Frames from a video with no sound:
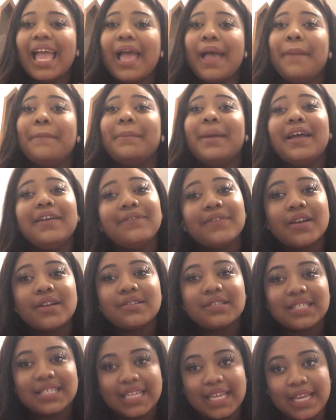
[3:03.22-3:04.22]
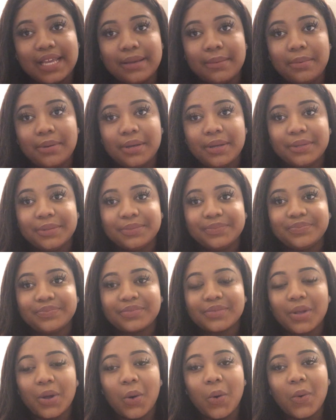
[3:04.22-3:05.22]
my first tip
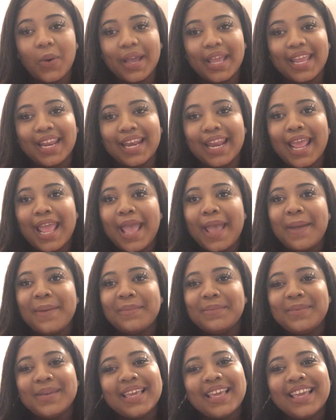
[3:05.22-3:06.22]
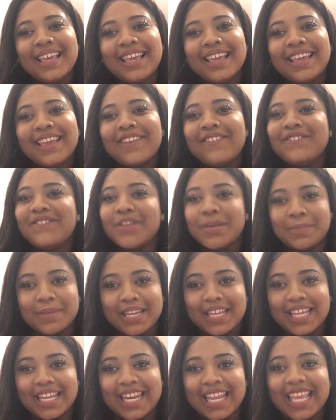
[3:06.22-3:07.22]
on being
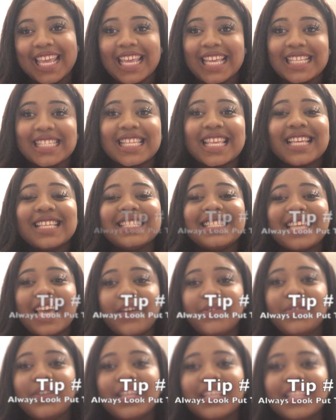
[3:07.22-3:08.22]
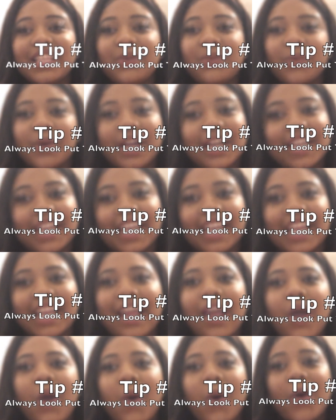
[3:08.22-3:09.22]
feminine is definitely
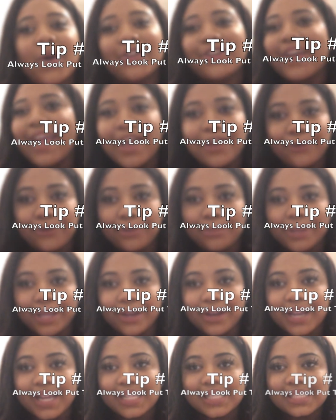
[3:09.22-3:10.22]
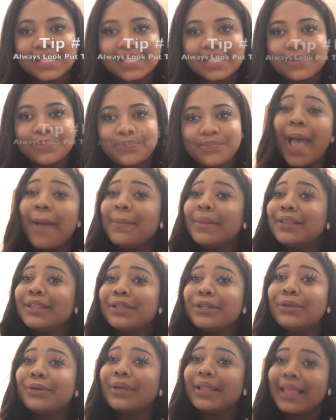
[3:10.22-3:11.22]
working on your outer appearance. I'm a
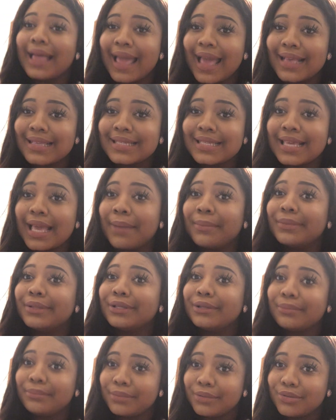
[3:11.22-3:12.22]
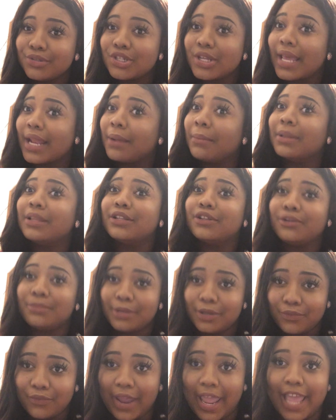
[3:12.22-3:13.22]
little classy, I'm a little bougie, and I'm a little
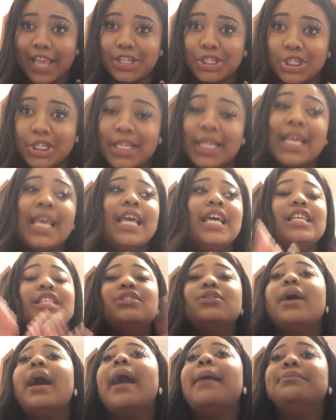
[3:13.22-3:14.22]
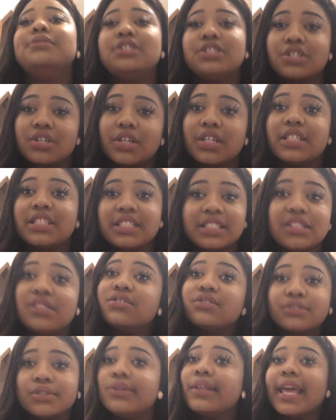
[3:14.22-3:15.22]
bit ratchet, so I'm just gonna
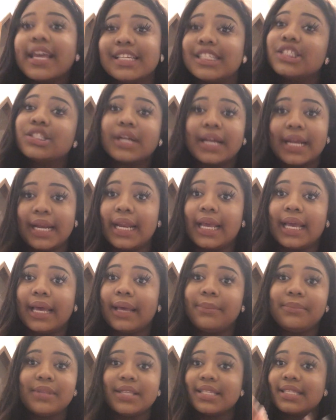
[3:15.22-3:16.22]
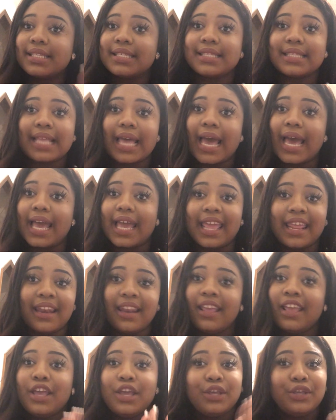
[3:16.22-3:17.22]
do that straight up. This is not,
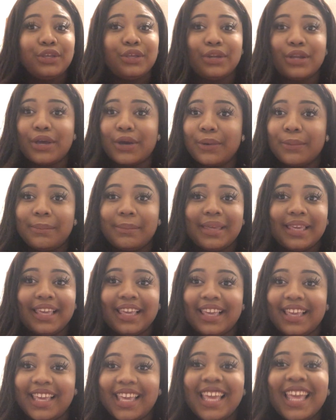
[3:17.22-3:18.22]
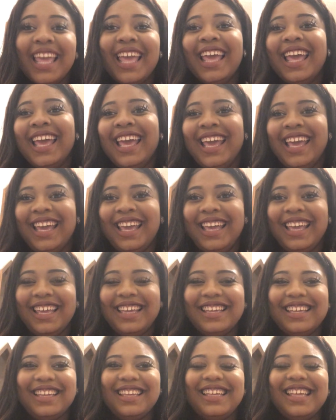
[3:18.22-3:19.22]
me
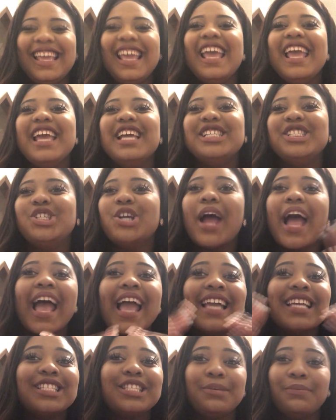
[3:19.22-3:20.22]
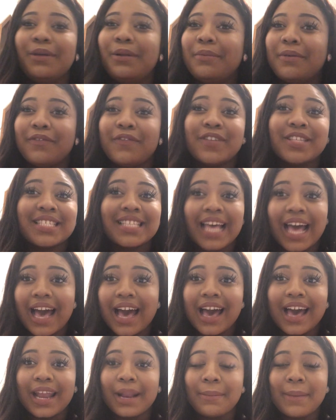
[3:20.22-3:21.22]
trying to put up a
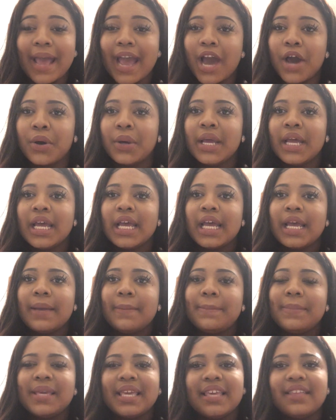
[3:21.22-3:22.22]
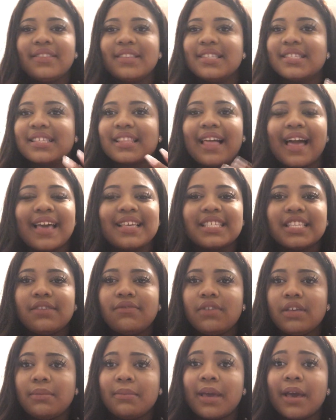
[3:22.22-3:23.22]
facade about being this classy
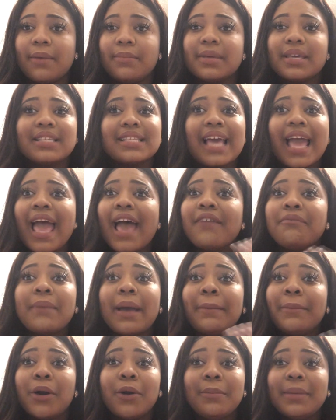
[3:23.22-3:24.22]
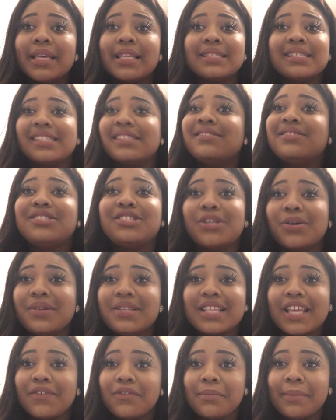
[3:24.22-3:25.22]
female, because I have my moments, and so
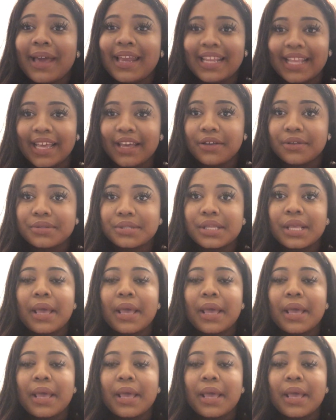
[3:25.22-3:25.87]
does everybody else.